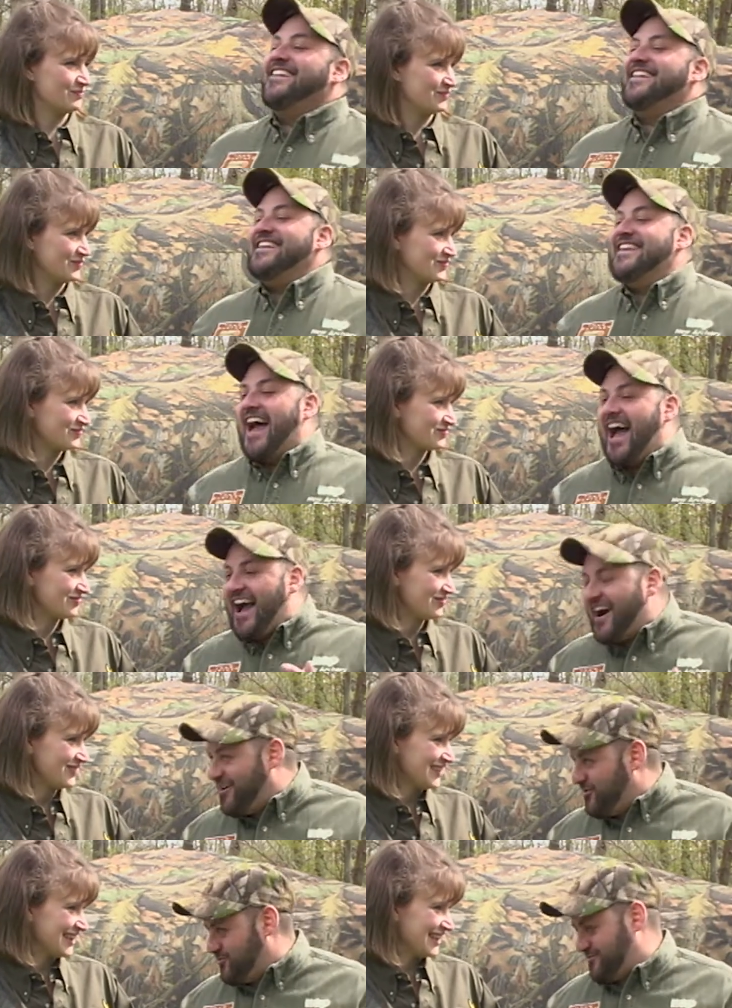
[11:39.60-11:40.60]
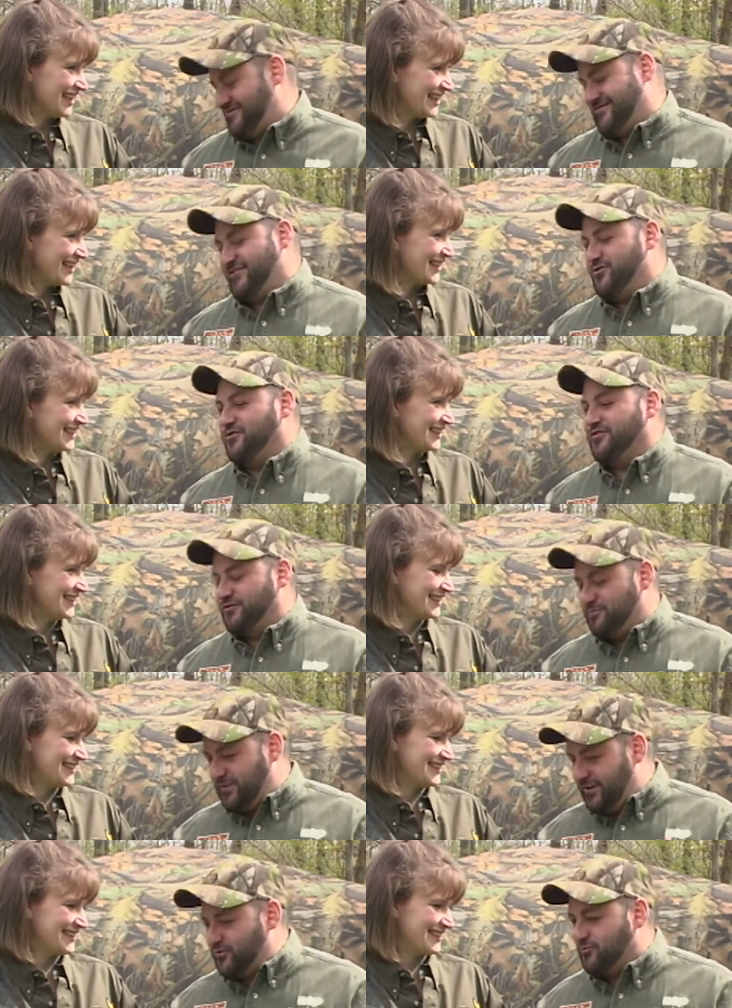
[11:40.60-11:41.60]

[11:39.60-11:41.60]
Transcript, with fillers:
Speaker 1: now you're, you're being